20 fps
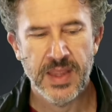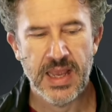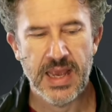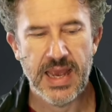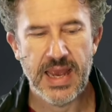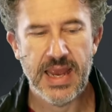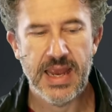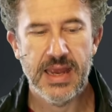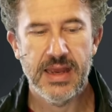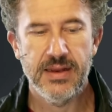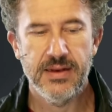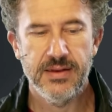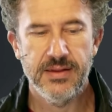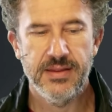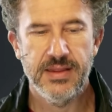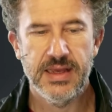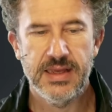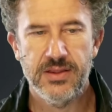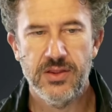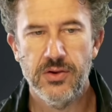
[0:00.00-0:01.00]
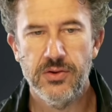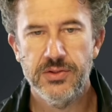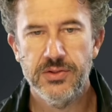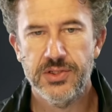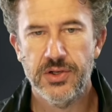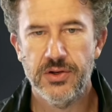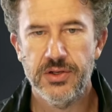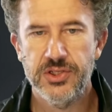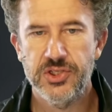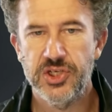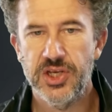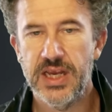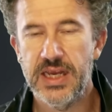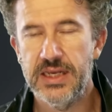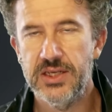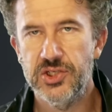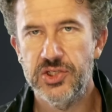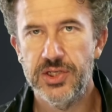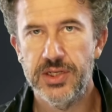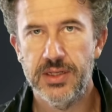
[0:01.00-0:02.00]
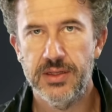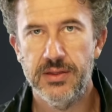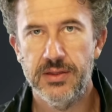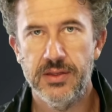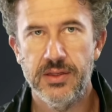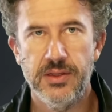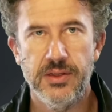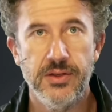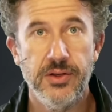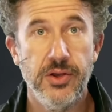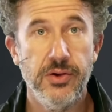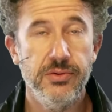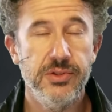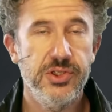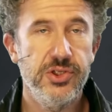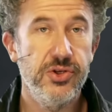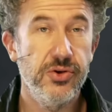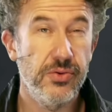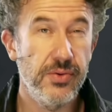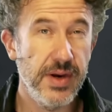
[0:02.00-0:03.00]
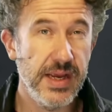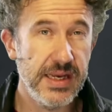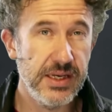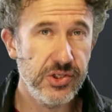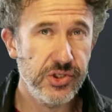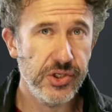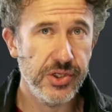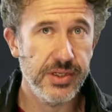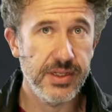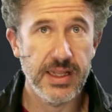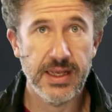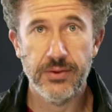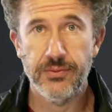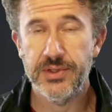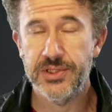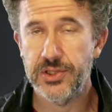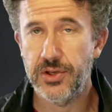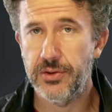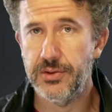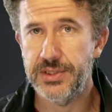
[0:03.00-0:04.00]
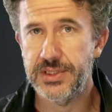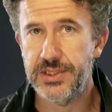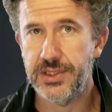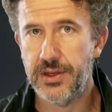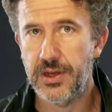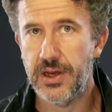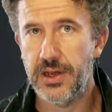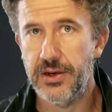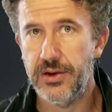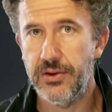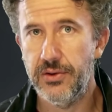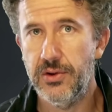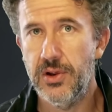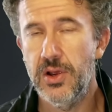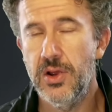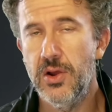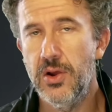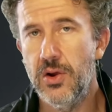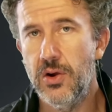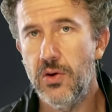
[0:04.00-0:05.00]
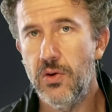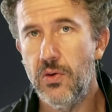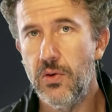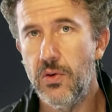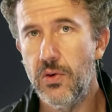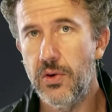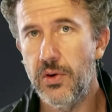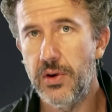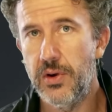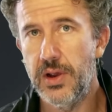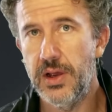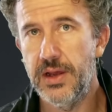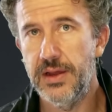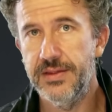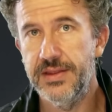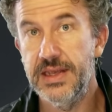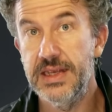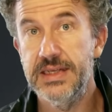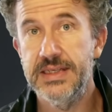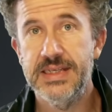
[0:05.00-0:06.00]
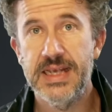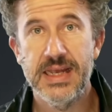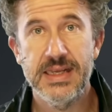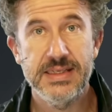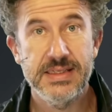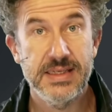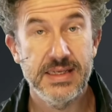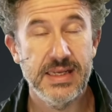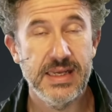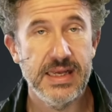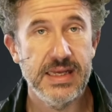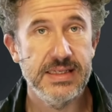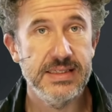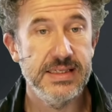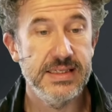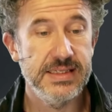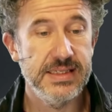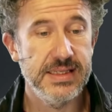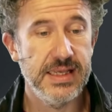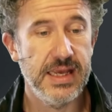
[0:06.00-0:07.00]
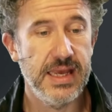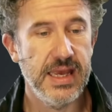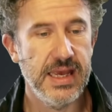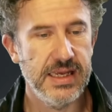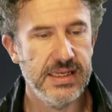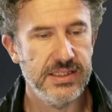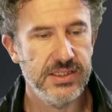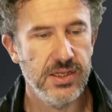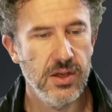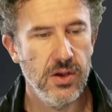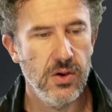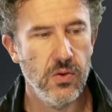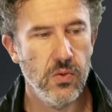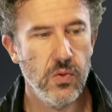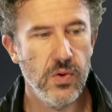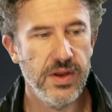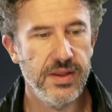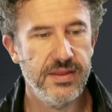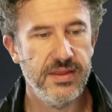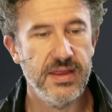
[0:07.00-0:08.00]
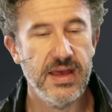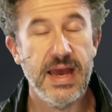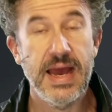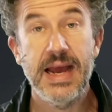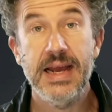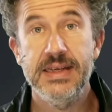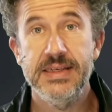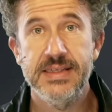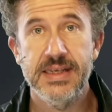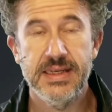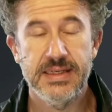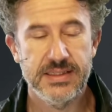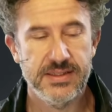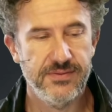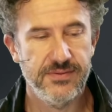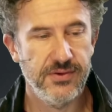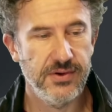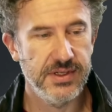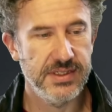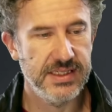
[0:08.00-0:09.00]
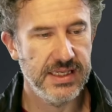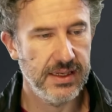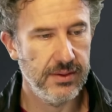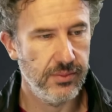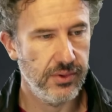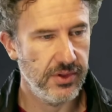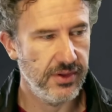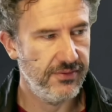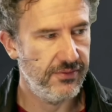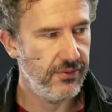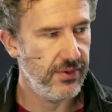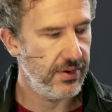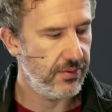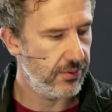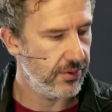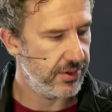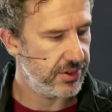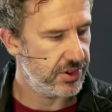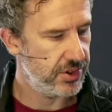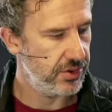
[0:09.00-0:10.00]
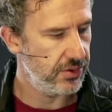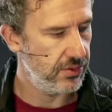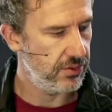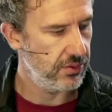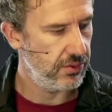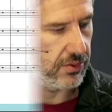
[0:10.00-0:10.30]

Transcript: and that those are changing the note's duration, like we saw with staccato, or the intensity, as is the case with accents, for example. If we were to